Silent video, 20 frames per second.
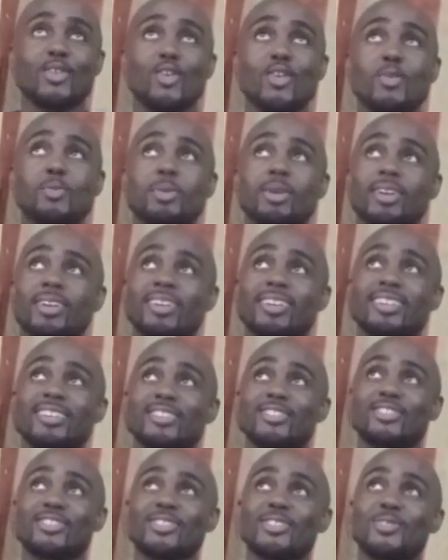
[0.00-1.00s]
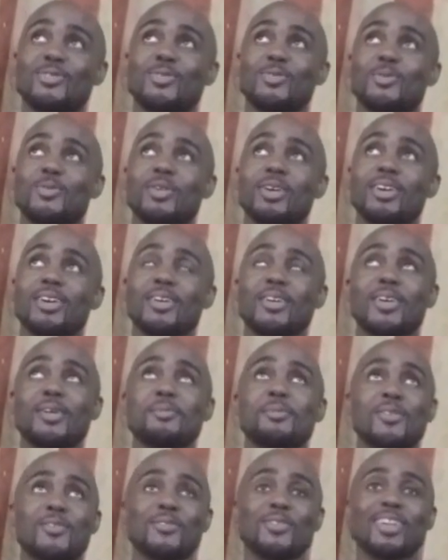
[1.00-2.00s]
Oh my gosh, why
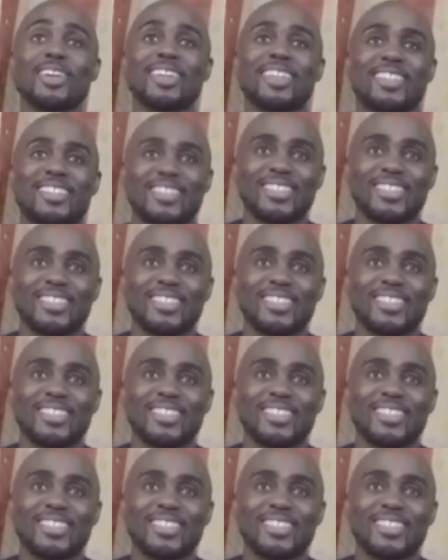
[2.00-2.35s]
am I forgetting